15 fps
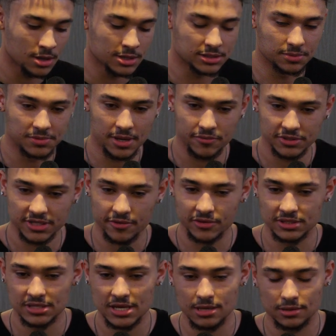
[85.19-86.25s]
September
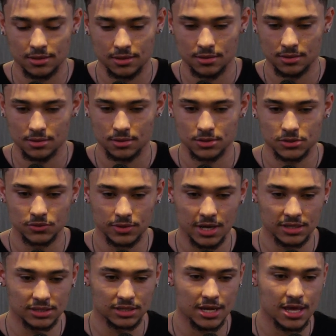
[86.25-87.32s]
17th,
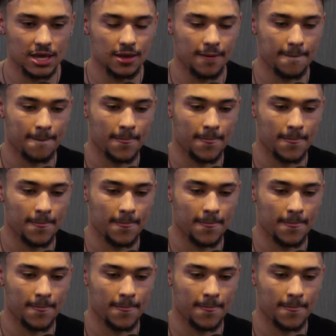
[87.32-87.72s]
2008,